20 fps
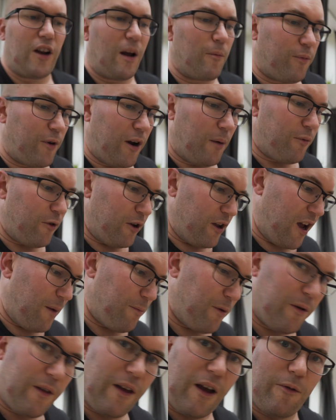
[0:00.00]
I'm pretty
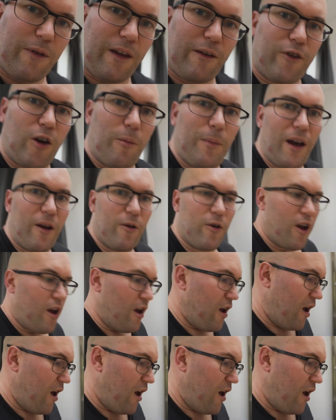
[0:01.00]
happy with how they've come out.